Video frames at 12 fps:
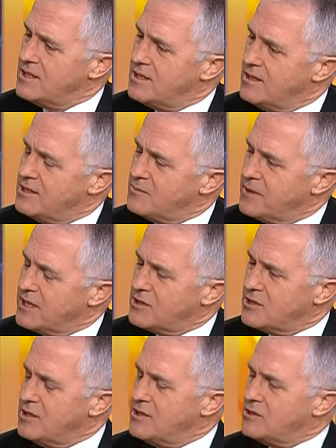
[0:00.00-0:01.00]
it's being
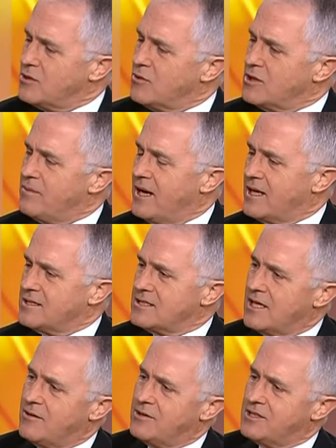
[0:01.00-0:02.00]
talked about as
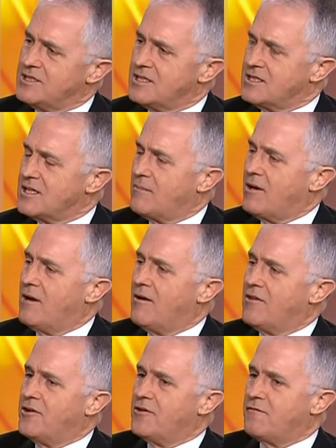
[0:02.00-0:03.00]
though it is somehow or
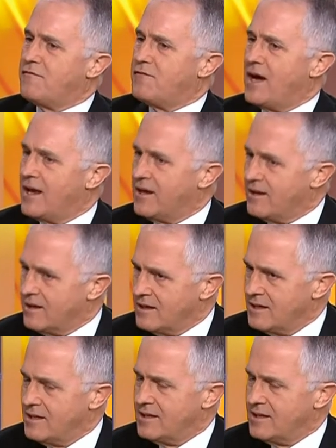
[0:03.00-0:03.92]
other to fund